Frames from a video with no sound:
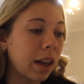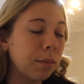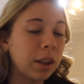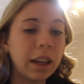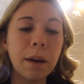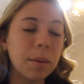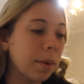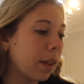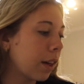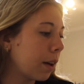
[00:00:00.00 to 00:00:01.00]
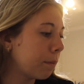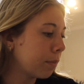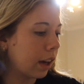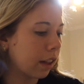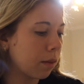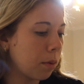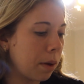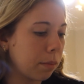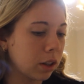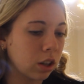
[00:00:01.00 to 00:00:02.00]
I'm really happy about that. I guess I'll put
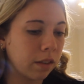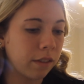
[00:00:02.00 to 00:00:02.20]
my blush on